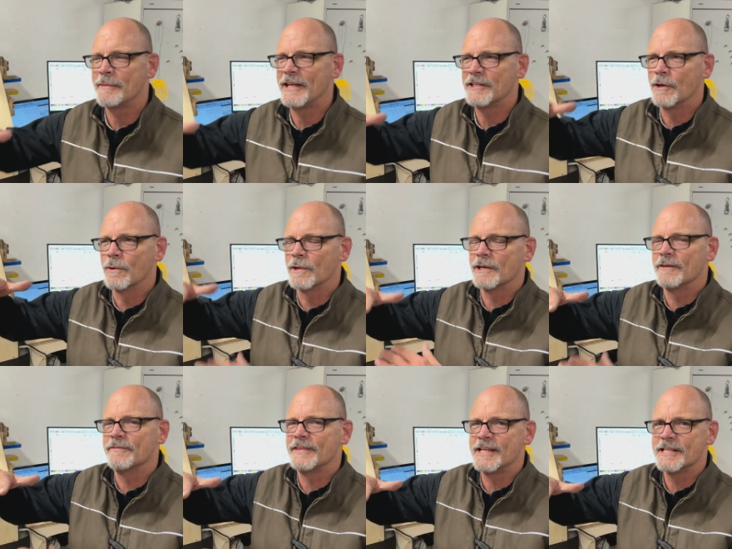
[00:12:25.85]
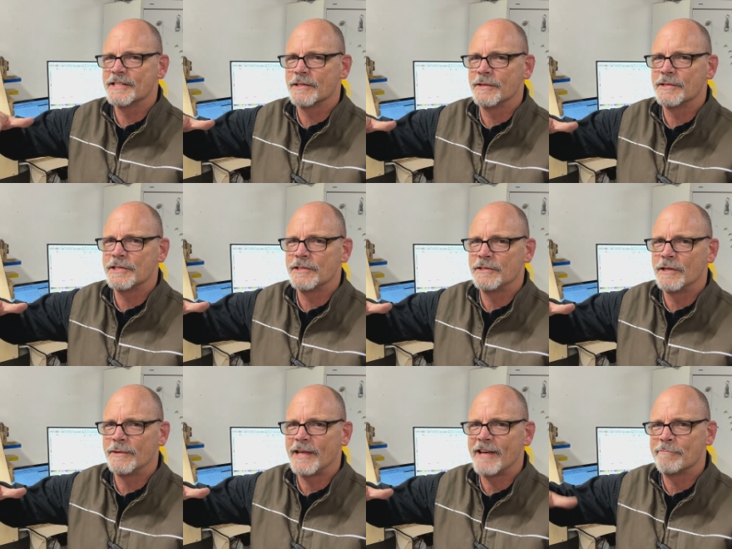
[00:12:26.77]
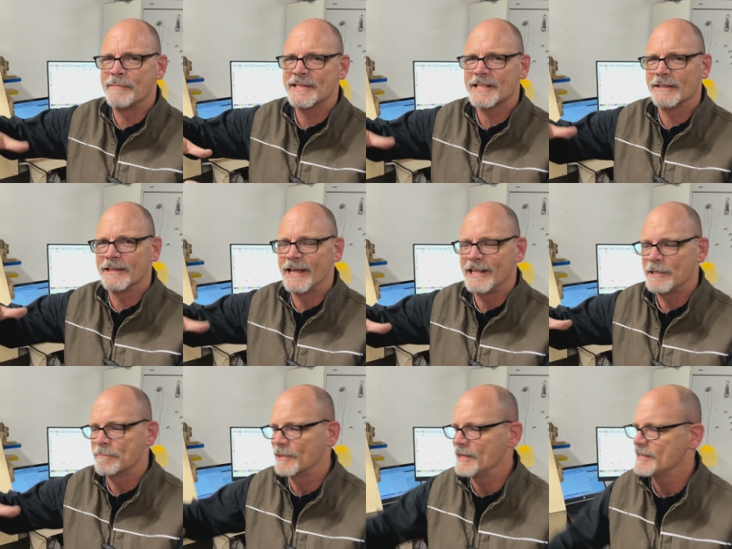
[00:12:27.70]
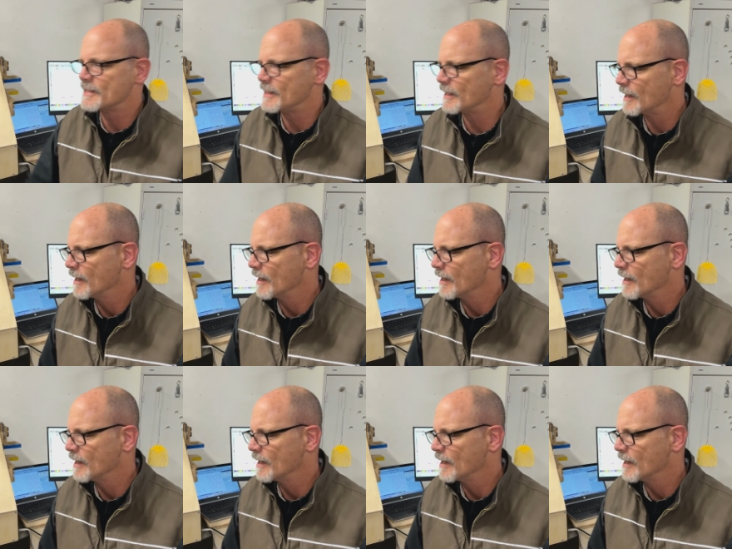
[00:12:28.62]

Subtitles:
about the order of things so that you don't have misaligned printing.